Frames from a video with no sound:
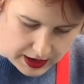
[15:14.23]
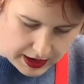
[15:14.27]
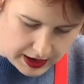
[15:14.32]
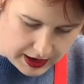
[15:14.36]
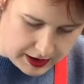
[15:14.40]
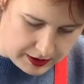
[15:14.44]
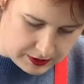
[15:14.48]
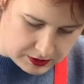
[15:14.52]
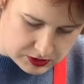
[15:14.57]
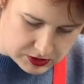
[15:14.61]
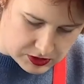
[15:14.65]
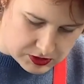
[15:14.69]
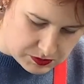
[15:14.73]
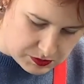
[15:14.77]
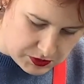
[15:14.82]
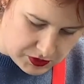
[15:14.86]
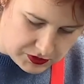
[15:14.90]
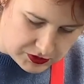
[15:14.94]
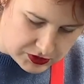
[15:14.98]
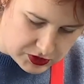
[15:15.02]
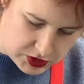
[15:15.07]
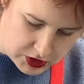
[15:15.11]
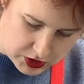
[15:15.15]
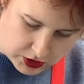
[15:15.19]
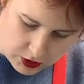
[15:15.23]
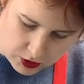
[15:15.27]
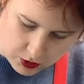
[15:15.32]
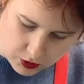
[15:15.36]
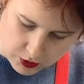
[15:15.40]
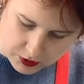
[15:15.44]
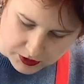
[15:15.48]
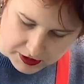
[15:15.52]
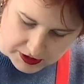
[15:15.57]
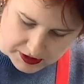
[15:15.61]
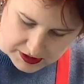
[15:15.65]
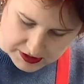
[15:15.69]
And smooth it to the
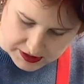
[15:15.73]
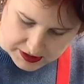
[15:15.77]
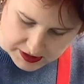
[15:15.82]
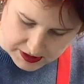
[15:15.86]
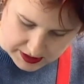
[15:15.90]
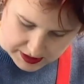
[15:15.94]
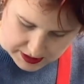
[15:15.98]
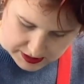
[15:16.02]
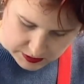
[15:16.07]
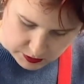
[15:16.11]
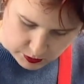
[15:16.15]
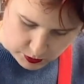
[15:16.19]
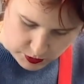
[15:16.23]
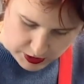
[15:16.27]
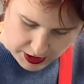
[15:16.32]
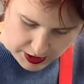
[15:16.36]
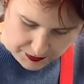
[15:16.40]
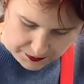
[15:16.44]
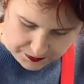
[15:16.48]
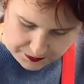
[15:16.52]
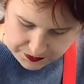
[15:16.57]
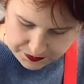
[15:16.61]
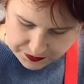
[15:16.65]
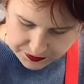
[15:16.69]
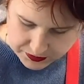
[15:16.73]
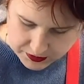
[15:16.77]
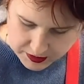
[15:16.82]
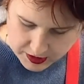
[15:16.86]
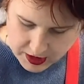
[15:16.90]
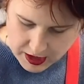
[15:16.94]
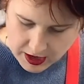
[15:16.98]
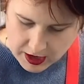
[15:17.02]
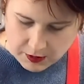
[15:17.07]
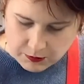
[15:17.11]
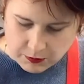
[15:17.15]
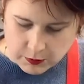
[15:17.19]
corners as well.
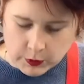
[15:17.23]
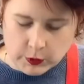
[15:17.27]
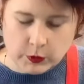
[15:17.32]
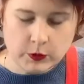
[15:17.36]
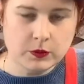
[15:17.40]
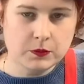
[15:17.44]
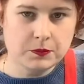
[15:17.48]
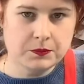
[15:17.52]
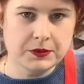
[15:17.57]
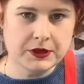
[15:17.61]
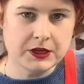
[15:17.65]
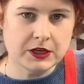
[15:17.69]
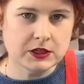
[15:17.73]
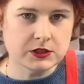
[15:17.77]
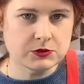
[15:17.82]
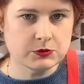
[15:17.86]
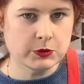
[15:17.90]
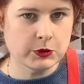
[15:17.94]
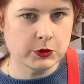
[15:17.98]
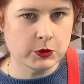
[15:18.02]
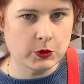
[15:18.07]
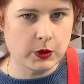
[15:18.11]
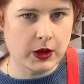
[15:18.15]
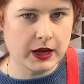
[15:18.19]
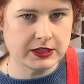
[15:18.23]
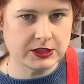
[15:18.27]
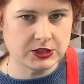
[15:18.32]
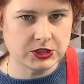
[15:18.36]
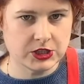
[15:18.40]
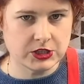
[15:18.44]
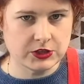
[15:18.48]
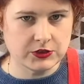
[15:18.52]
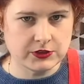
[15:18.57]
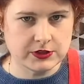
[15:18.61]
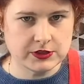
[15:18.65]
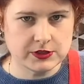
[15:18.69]
Because we were quite
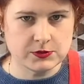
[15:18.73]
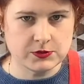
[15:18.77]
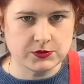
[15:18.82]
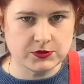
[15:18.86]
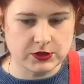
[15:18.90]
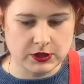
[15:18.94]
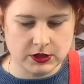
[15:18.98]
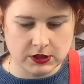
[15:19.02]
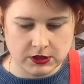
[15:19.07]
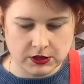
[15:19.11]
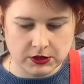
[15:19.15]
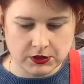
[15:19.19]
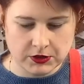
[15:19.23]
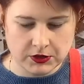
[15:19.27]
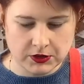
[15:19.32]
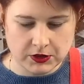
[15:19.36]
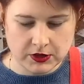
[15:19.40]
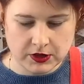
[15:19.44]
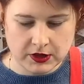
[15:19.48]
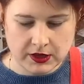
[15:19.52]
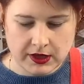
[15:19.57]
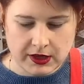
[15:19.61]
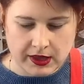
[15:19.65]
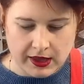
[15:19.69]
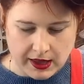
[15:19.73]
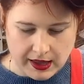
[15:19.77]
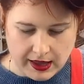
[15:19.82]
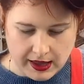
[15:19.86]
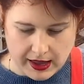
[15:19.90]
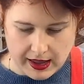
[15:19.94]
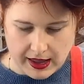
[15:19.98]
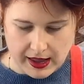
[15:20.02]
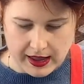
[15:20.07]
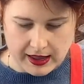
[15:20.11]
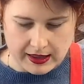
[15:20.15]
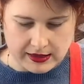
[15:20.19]
generous with the glue,
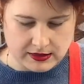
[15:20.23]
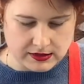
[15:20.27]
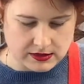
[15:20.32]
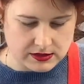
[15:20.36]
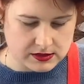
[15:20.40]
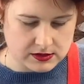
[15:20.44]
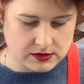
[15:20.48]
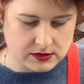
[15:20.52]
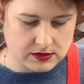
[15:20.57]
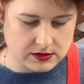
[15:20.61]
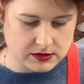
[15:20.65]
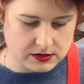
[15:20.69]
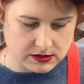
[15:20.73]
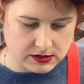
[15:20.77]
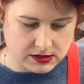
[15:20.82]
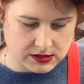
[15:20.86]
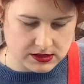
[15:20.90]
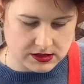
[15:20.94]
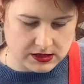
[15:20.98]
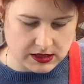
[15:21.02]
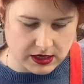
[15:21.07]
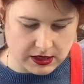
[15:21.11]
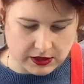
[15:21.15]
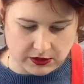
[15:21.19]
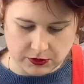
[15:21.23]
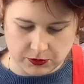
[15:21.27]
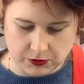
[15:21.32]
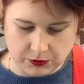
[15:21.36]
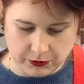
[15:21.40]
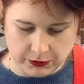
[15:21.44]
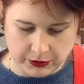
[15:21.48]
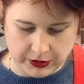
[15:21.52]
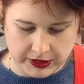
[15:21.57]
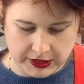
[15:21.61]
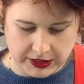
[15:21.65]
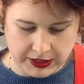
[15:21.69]
it's stuck
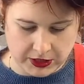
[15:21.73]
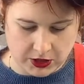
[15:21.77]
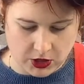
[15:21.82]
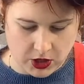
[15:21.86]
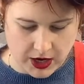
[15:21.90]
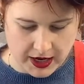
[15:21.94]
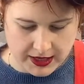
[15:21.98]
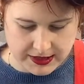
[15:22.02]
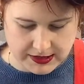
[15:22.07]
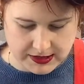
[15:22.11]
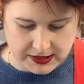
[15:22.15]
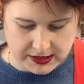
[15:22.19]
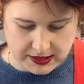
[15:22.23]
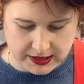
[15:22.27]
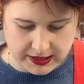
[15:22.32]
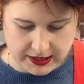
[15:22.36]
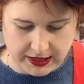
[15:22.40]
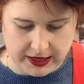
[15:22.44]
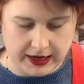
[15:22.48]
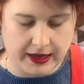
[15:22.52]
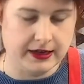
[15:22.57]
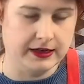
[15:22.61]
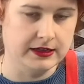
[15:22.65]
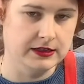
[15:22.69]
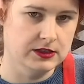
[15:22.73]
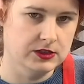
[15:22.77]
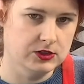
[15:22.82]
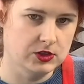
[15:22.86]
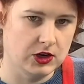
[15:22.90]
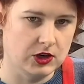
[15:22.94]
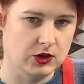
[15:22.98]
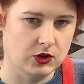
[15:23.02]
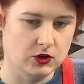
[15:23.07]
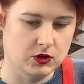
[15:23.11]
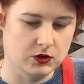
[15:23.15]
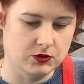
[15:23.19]
really nicely and it
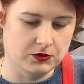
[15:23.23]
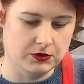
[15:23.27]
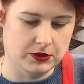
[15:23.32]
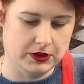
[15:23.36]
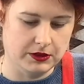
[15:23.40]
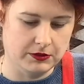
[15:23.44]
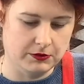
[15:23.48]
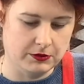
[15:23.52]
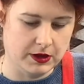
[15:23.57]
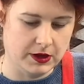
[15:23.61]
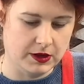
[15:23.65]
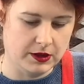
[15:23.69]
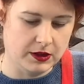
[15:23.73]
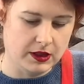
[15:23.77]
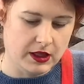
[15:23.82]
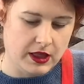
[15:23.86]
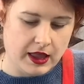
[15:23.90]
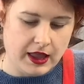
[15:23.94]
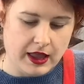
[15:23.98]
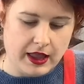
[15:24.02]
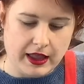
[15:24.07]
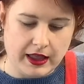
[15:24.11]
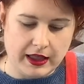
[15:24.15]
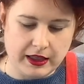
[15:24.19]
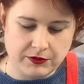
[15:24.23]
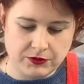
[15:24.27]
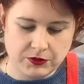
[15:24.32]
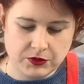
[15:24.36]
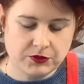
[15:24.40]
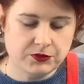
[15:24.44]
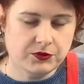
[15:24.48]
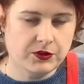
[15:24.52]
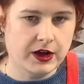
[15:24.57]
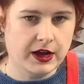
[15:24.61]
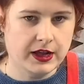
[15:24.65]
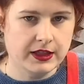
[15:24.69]
took really well. If you
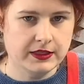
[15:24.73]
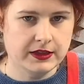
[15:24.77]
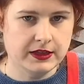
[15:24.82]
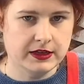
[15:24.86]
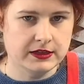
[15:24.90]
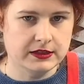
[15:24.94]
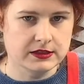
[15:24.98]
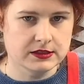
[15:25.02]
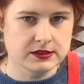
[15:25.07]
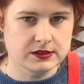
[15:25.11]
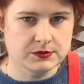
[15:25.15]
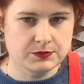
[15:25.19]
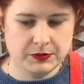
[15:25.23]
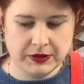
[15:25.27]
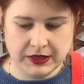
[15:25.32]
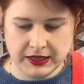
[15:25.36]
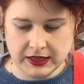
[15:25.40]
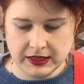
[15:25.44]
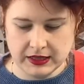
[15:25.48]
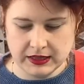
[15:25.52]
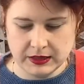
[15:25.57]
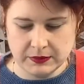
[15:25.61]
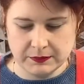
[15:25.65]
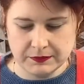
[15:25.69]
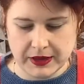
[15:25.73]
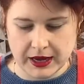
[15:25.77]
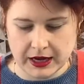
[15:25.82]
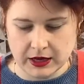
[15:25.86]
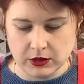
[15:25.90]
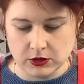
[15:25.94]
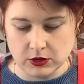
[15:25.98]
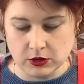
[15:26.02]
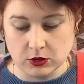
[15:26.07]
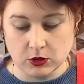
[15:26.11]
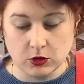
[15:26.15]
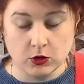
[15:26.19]
find that it's peeling back
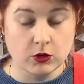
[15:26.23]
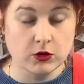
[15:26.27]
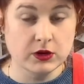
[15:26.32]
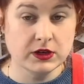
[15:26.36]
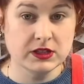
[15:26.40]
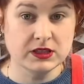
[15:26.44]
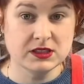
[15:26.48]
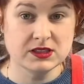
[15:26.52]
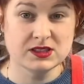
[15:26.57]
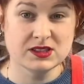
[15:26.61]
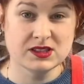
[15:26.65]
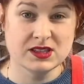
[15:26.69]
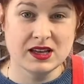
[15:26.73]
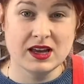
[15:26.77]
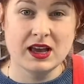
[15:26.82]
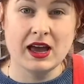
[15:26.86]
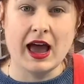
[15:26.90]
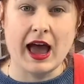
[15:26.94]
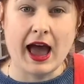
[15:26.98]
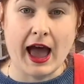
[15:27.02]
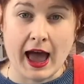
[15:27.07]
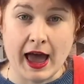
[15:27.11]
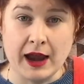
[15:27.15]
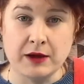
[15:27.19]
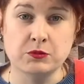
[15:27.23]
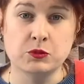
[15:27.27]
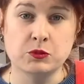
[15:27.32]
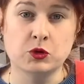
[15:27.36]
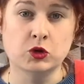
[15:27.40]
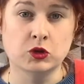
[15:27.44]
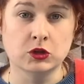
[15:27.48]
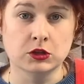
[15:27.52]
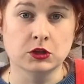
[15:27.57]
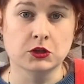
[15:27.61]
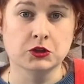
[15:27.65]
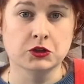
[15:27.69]
on the corners, add more
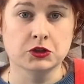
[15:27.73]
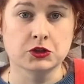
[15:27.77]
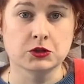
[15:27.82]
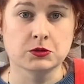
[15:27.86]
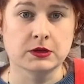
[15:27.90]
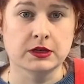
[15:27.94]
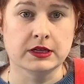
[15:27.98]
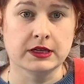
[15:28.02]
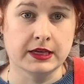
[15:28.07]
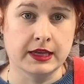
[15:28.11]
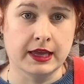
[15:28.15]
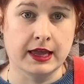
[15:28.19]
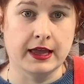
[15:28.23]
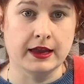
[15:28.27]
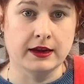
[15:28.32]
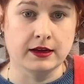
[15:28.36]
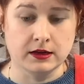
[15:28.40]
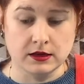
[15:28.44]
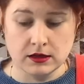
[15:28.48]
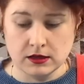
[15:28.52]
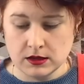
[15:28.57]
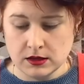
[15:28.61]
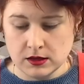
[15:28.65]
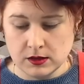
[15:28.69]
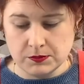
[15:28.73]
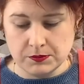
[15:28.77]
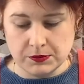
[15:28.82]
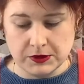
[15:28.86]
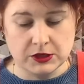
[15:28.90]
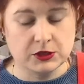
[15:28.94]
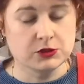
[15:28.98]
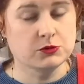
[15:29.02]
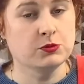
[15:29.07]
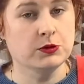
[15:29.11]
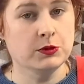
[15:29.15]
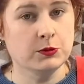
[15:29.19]
glue to it again,
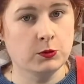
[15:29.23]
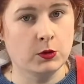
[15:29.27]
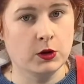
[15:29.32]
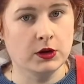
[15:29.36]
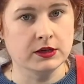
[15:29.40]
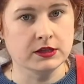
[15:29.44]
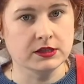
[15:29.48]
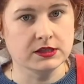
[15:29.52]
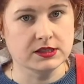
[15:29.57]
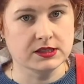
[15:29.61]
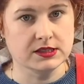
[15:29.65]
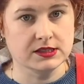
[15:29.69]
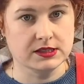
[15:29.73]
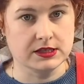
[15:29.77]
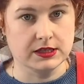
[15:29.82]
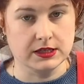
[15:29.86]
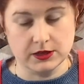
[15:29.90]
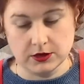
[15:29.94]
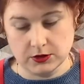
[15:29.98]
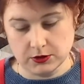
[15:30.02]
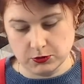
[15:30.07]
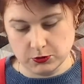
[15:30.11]
because we want it to stick